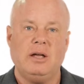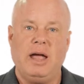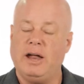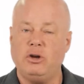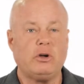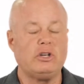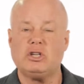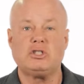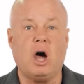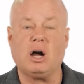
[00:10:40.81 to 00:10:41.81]
and you could
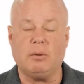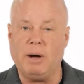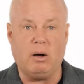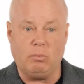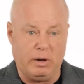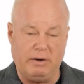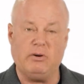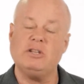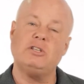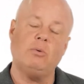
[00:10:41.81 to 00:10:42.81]
just talk about whatever
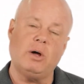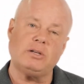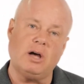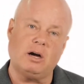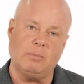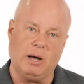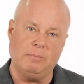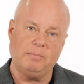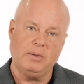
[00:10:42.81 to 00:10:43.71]
it is that you want to talk about.